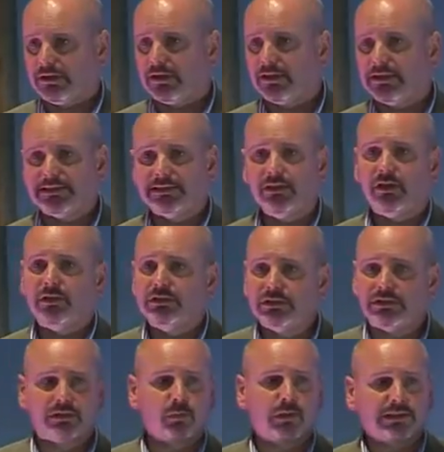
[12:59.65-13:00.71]
And it's not
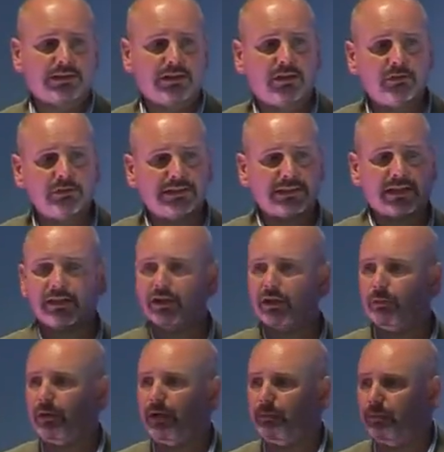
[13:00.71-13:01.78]
just West Coast
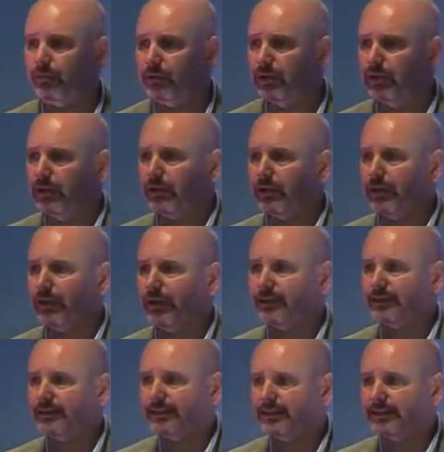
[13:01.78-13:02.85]
psychobabble.
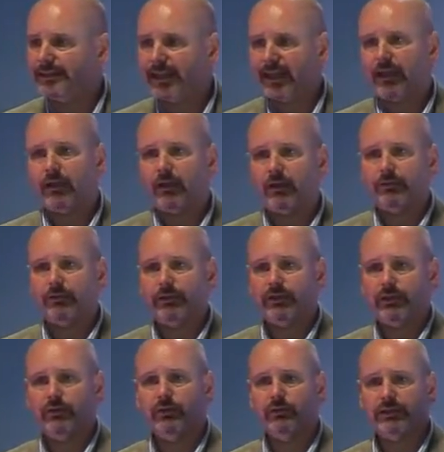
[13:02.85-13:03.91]
It's a set of
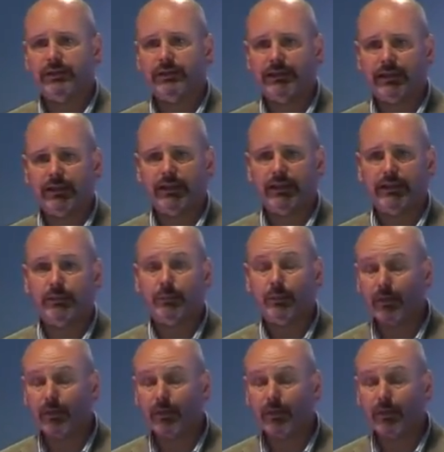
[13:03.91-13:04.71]
tools and techniques,